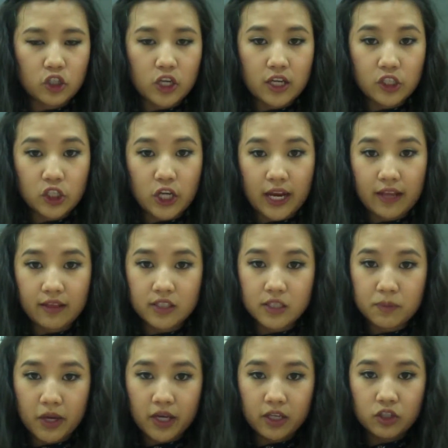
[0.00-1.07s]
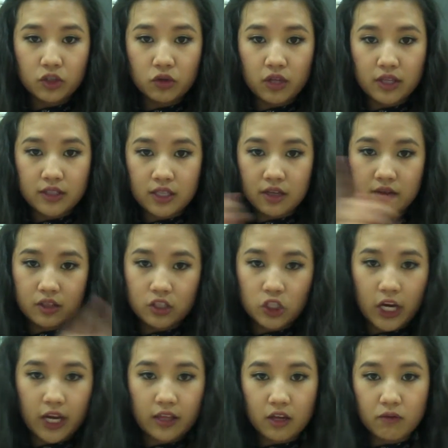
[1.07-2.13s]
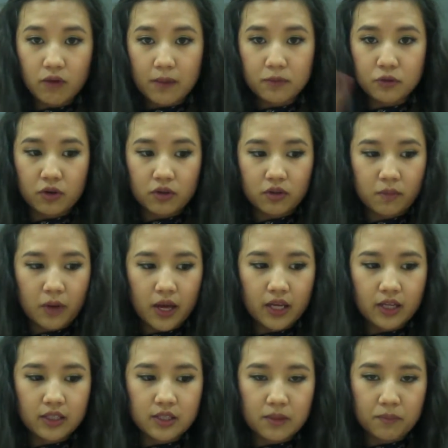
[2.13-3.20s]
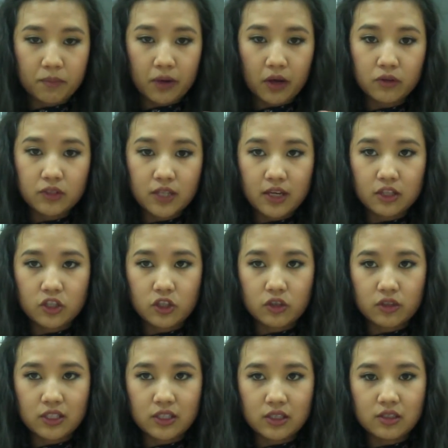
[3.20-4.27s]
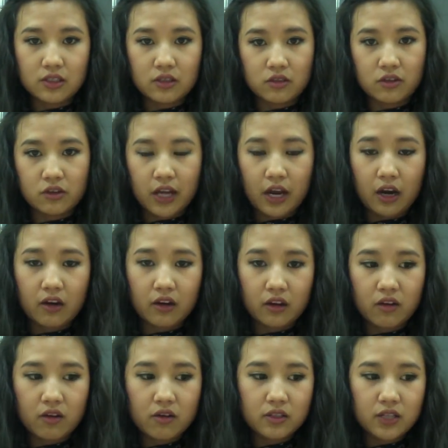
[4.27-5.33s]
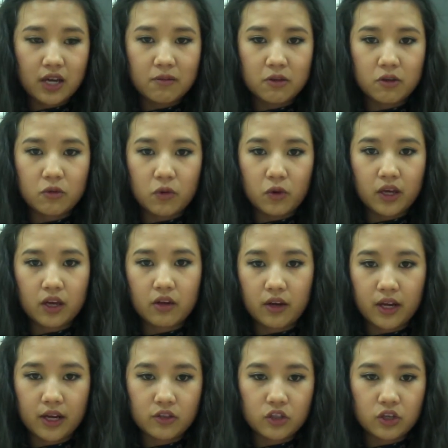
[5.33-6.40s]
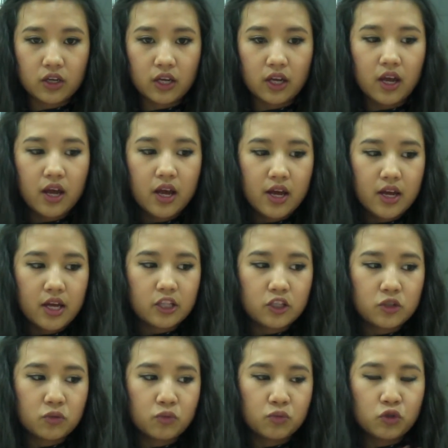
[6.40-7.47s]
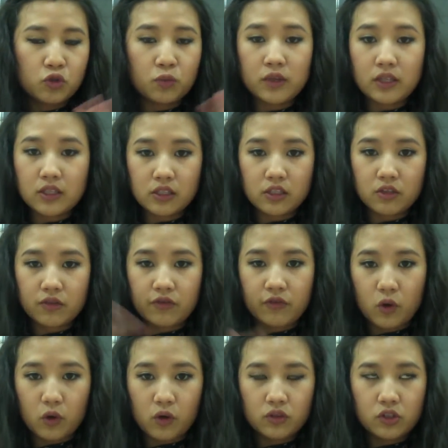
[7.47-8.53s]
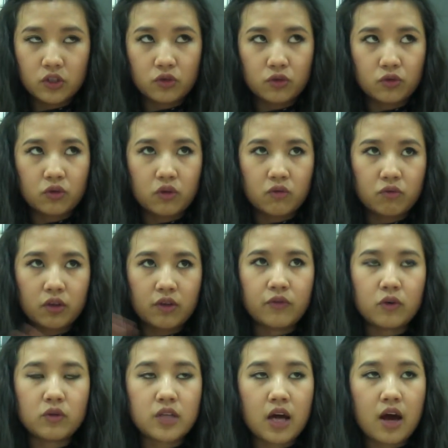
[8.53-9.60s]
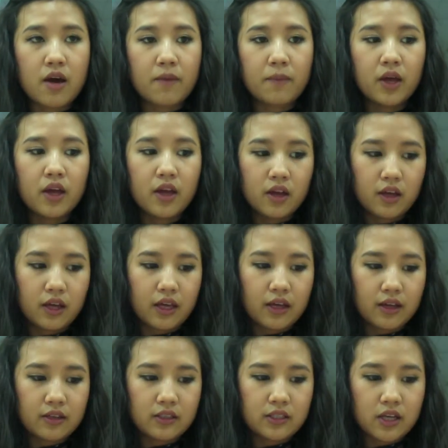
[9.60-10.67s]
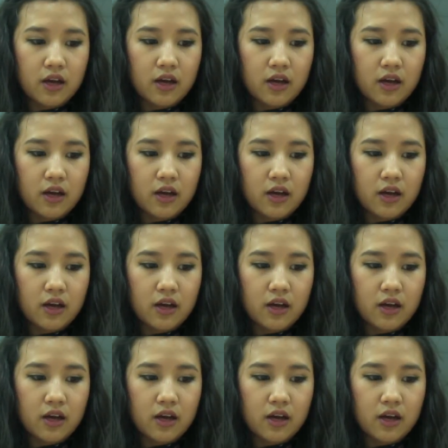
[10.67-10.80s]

chainless bike. So instead of the chain that wraps around the bike, it's a belt, and it's greaseless, since you're carrying it all the time. You don't get your hand dirty. It's super easy to fold, to refold up, and